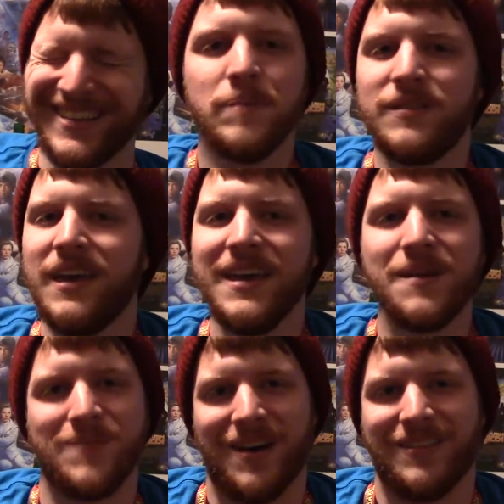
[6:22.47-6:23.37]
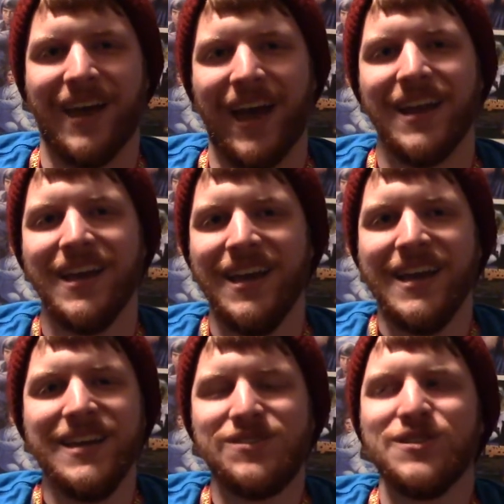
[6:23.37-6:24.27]
But think about that.
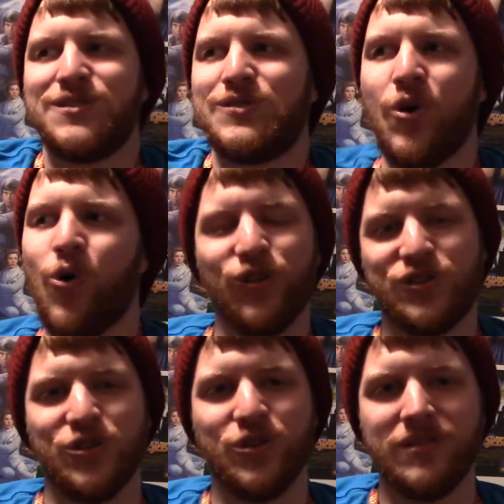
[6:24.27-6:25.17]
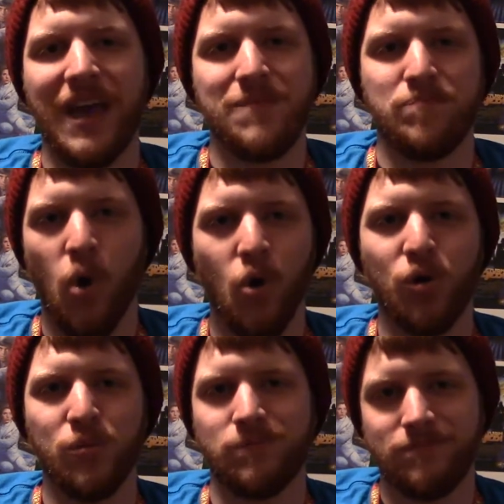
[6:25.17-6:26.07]
He just tortured that
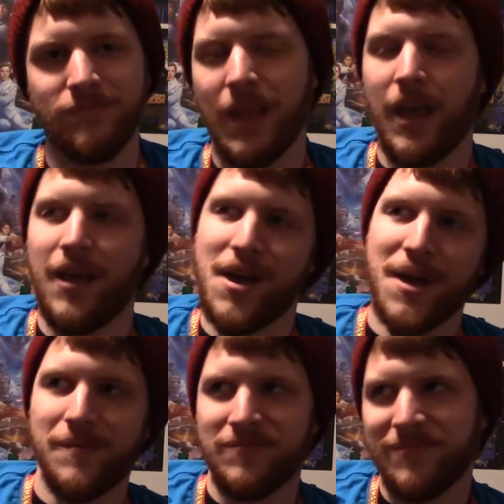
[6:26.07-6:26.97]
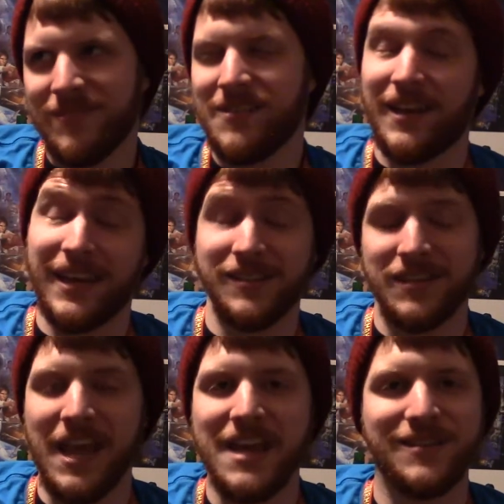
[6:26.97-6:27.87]
poor, I can't
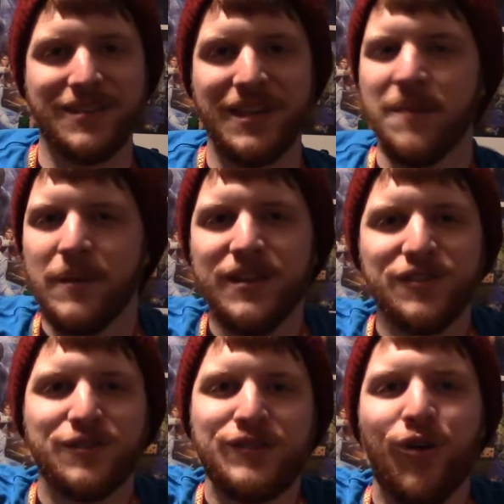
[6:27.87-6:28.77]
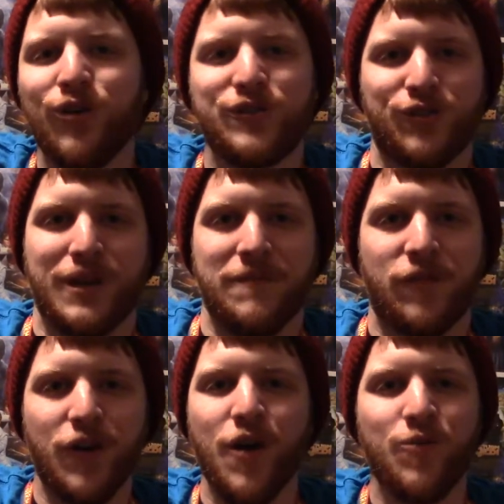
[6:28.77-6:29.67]
say innocent kid, but he just tortured him
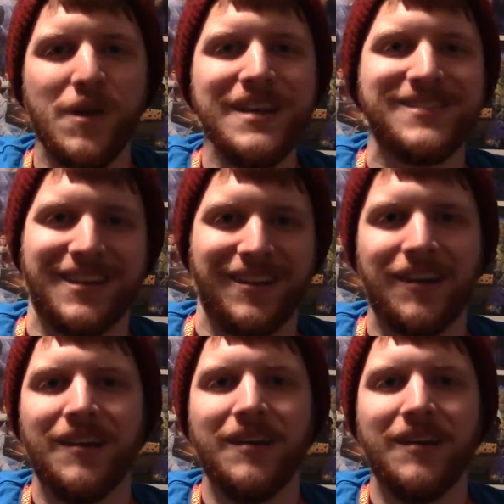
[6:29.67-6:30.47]
for no reason.